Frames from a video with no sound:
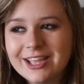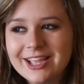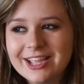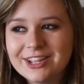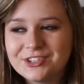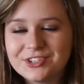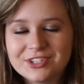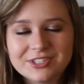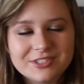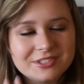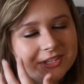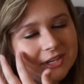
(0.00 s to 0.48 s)

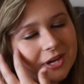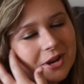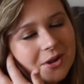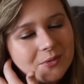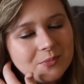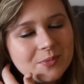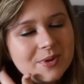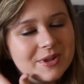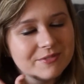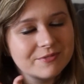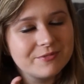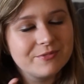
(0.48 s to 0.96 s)
It's just, you
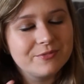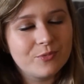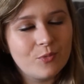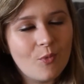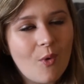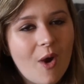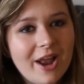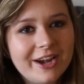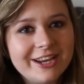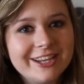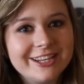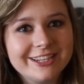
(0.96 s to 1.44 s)
know, we
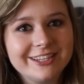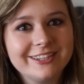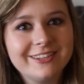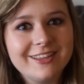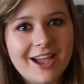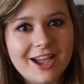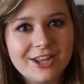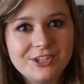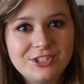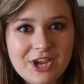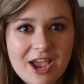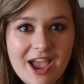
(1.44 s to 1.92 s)
wanted
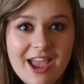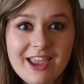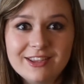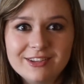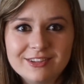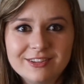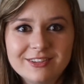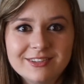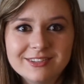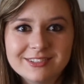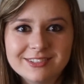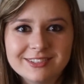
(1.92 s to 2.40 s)
a
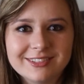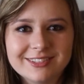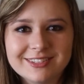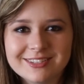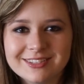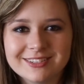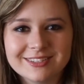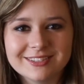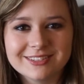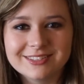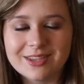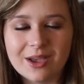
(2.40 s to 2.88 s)
child.
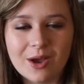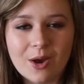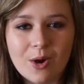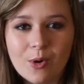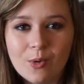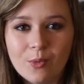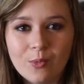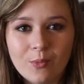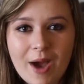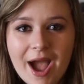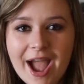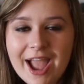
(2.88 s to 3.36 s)

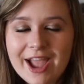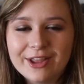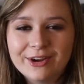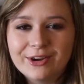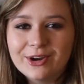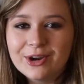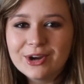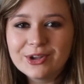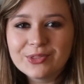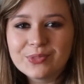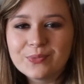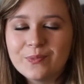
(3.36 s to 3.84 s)
So why on
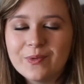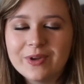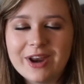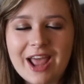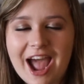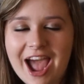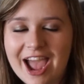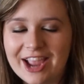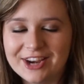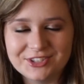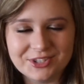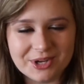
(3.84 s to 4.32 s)
earth would
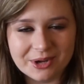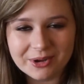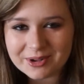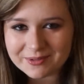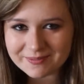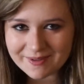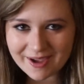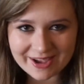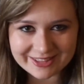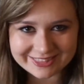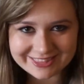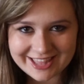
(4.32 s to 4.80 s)
I joke
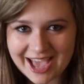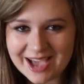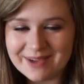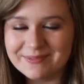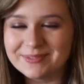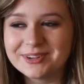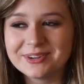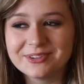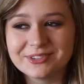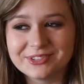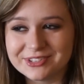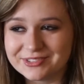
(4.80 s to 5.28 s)
about that?
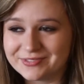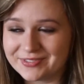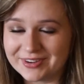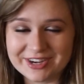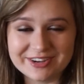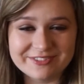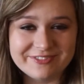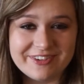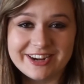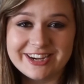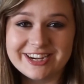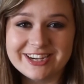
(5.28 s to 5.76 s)
But it was just
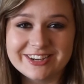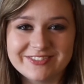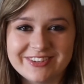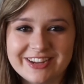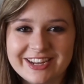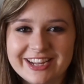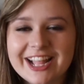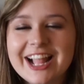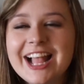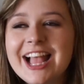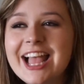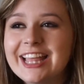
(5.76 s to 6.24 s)
very funny to
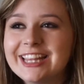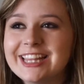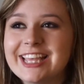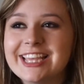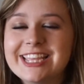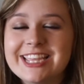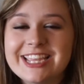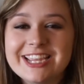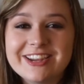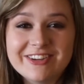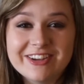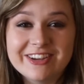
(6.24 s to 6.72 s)
me that
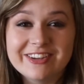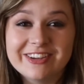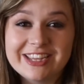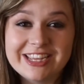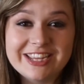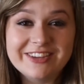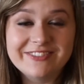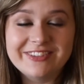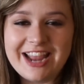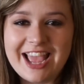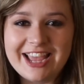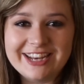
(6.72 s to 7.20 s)
he
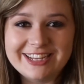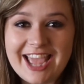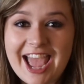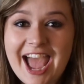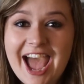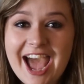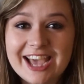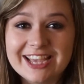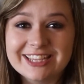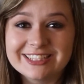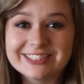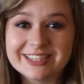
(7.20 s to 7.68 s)
even had to
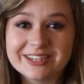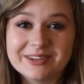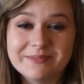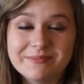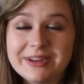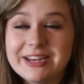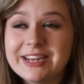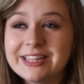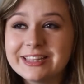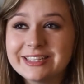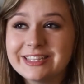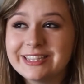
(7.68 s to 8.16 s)
ask. And
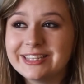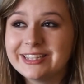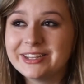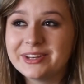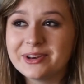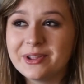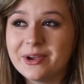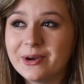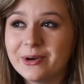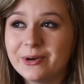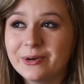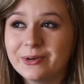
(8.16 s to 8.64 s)
immediately,
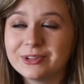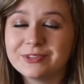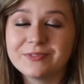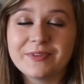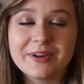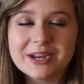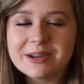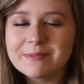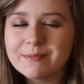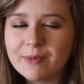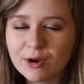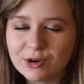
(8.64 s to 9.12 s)
you know, it was
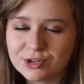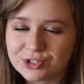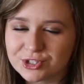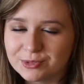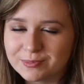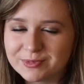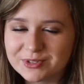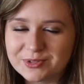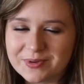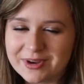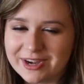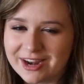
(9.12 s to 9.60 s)
very
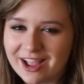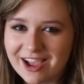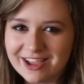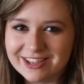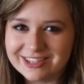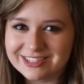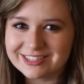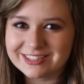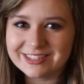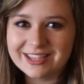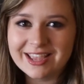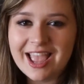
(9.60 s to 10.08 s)
emotional between
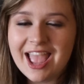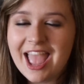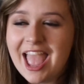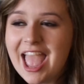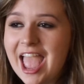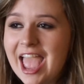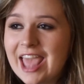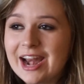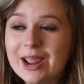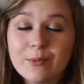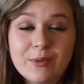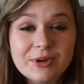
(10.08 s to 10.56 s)
us.
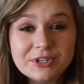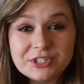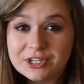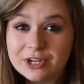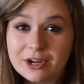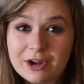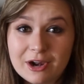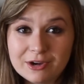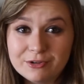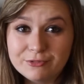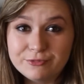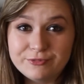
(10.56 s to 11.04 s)
And I wish I
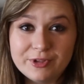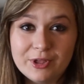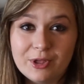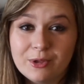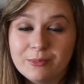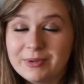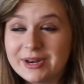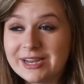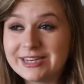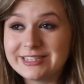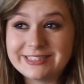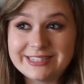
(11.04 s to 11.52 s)
got on
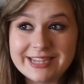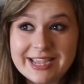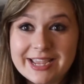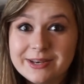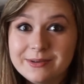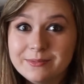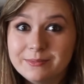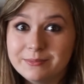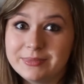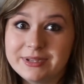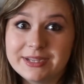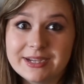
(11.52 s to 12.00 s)
film, but I
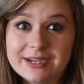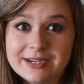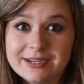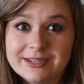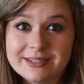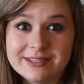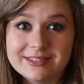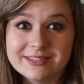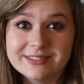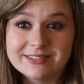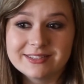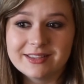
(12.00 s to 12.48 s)
didn't,
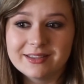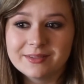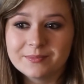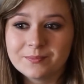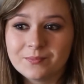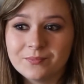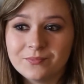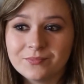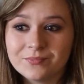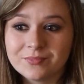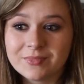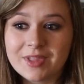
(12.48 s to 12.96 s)
because
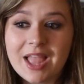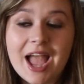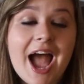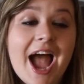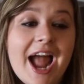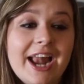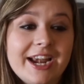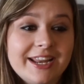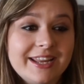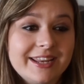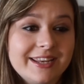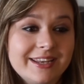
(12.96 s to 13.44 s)

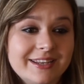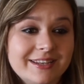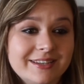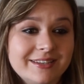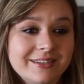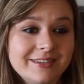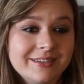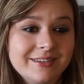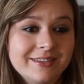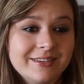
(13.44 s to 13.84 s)
I didn't